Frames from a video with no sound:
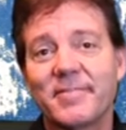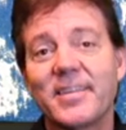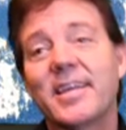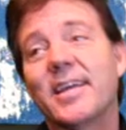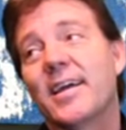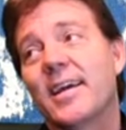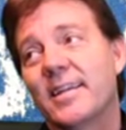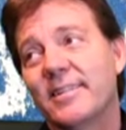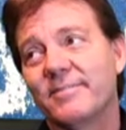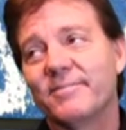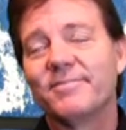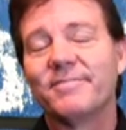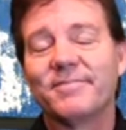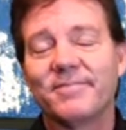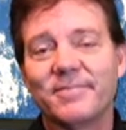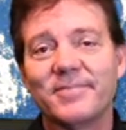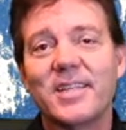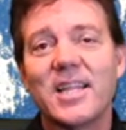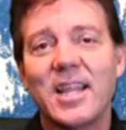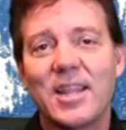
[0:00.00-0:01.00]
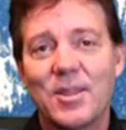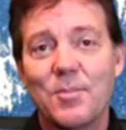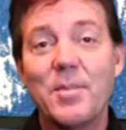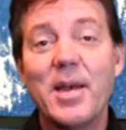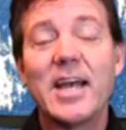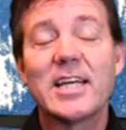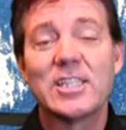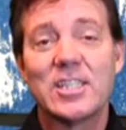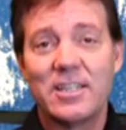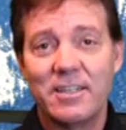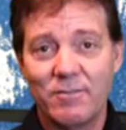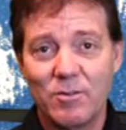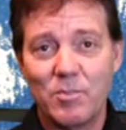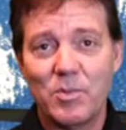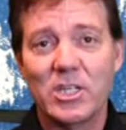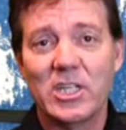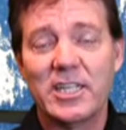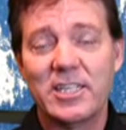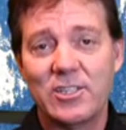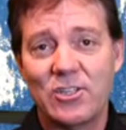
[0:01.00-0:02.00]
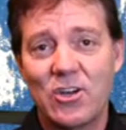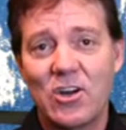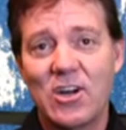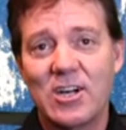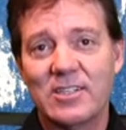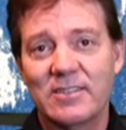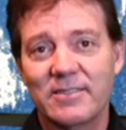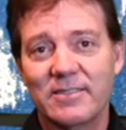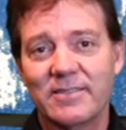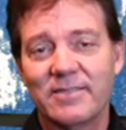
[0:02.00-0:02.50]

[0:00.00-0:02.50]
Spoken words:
And the backseat of a police car.